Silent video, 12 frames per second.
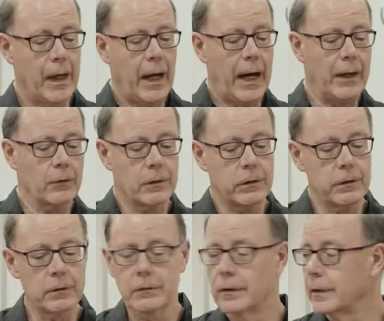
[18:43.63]
How
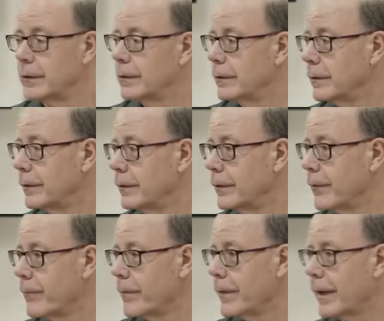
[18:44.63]
clearly
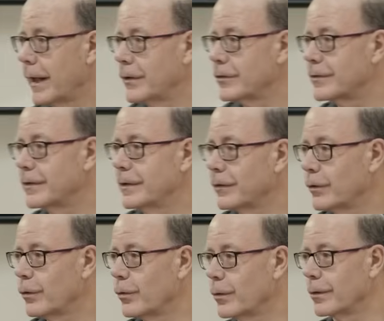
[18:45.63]
are you seeing the
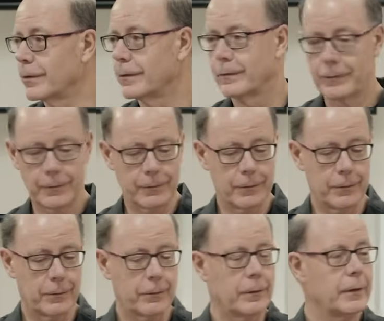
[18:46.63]
Lord
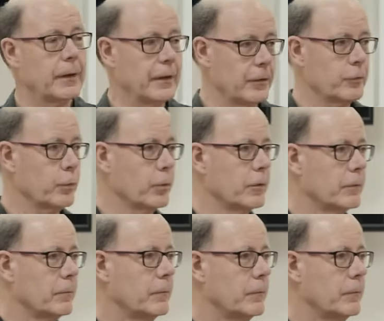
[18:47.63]
in His Word?